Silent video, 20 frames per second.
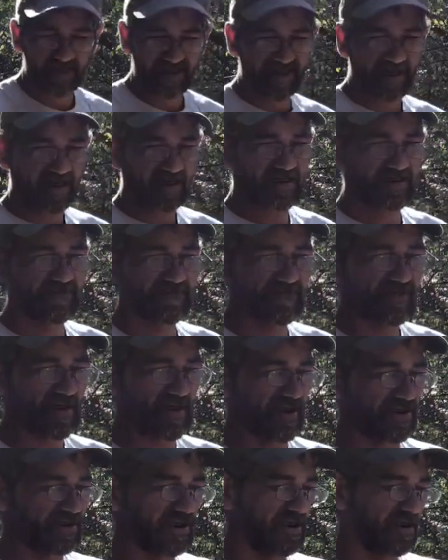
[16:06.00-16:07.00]
mechanic's
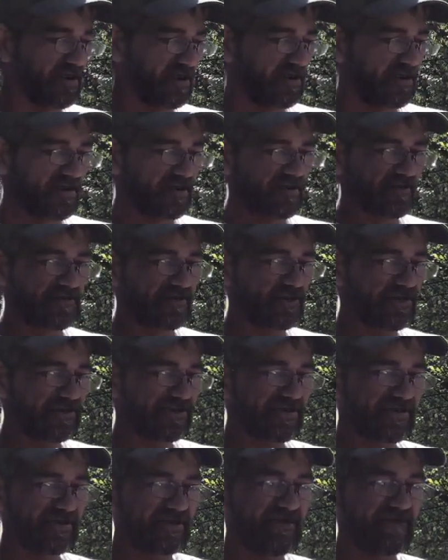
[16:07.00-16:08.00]
brush.
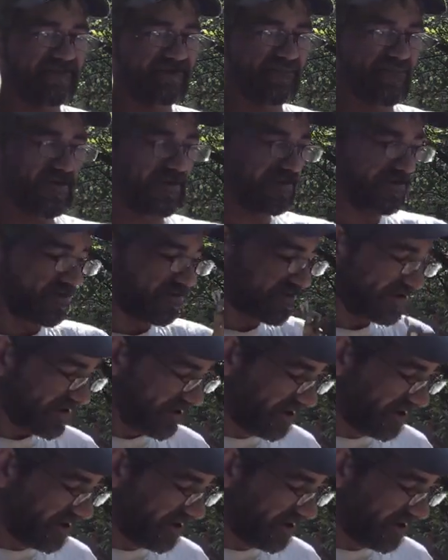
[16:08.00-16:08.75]
Good stiff bristles